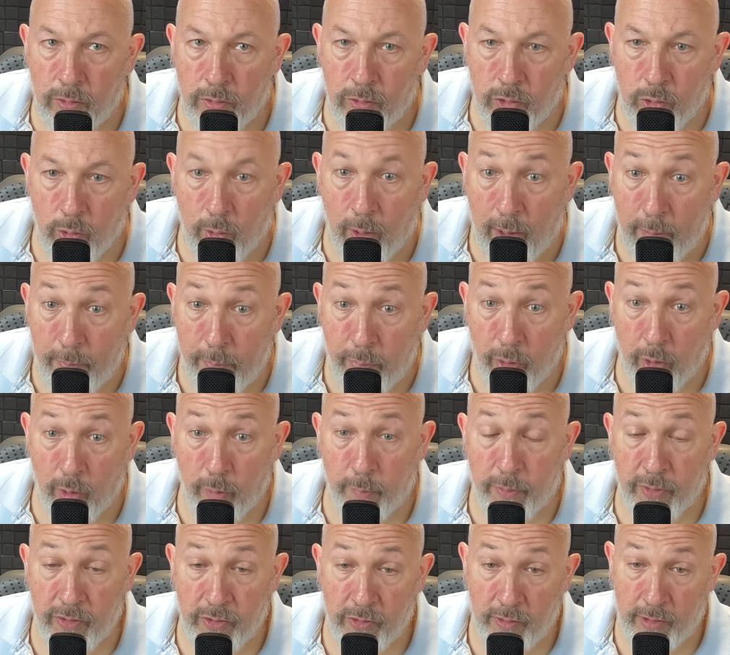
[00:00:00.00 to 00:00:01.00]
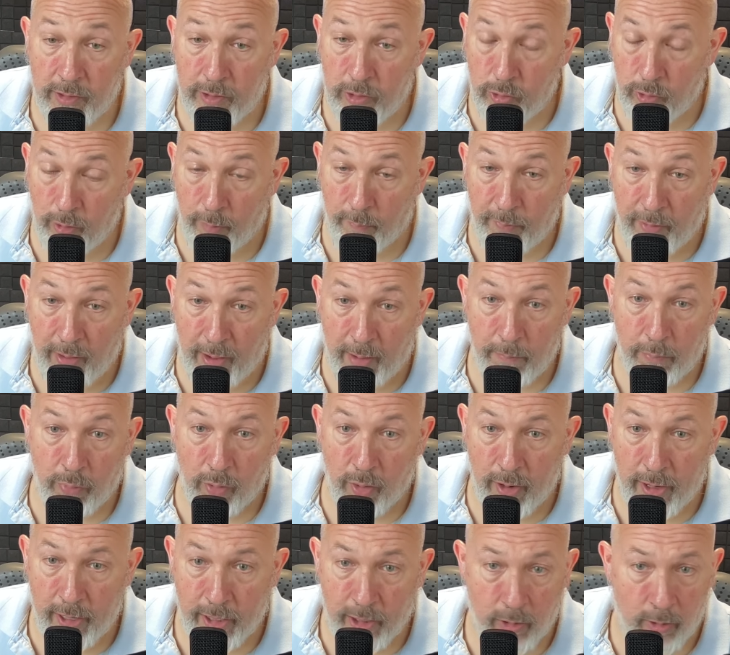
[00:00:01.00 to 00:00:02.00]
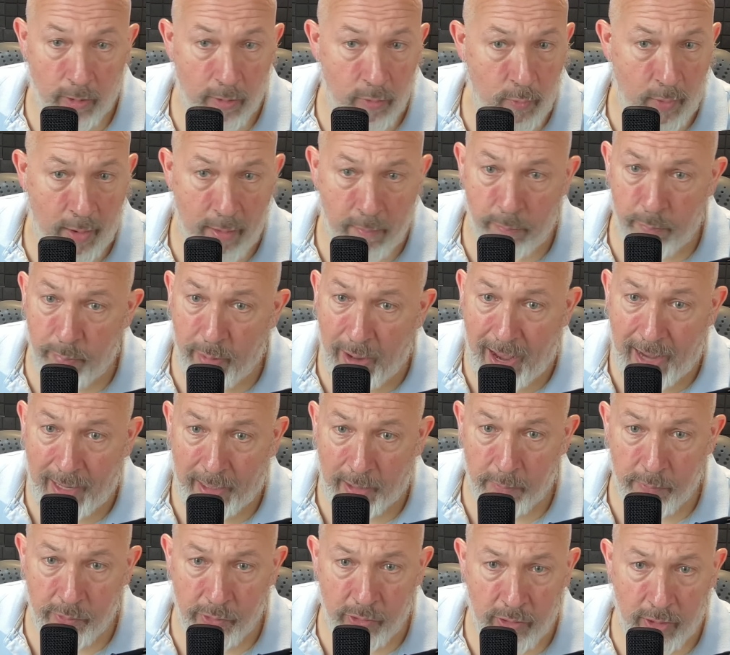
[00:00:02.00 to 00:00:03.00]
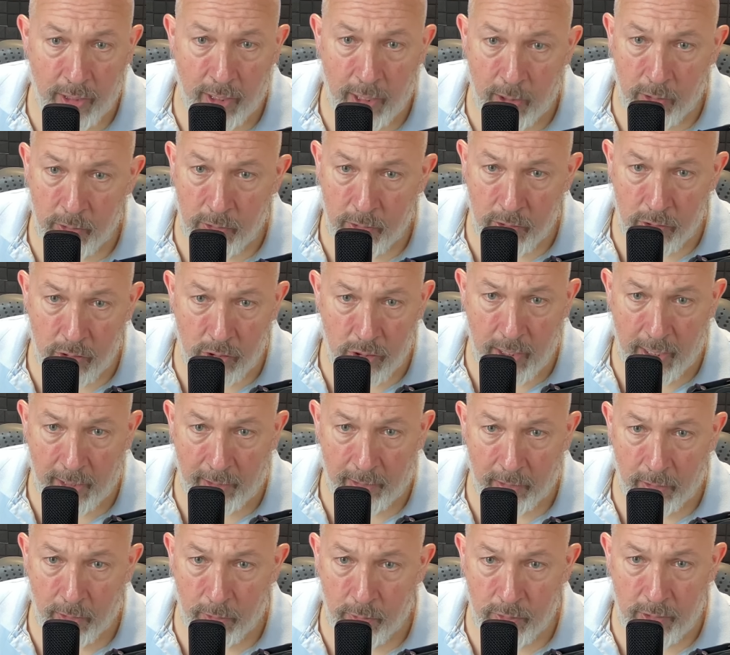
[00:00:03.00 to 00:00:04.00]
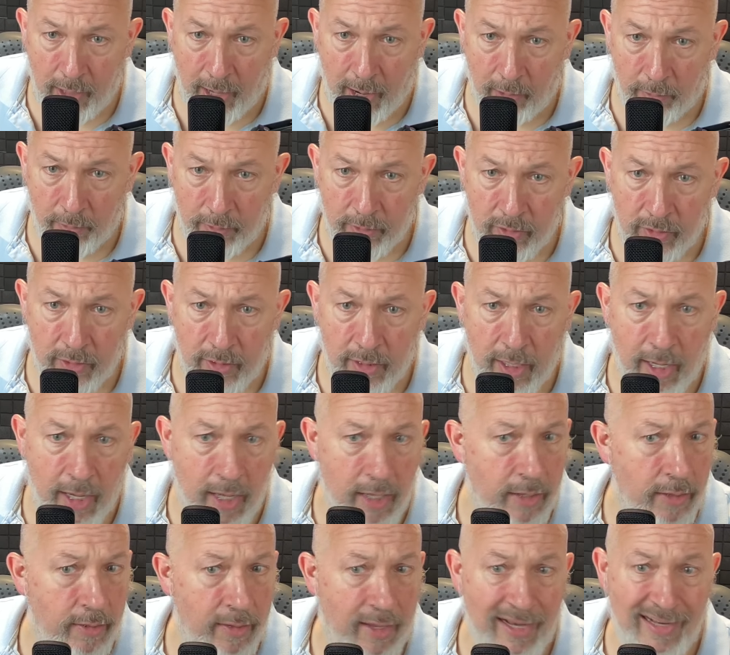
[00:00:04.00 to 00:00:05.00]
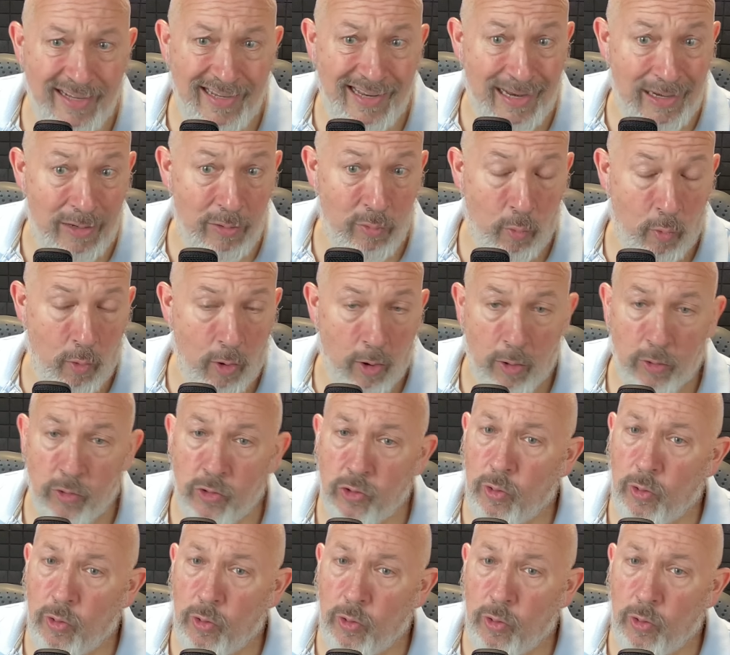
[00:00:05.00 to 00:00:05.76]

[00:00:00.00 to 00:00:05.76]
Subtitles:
So I purposely tripped that breaker and went back upstairs and checked those outlets again, and they didn't work.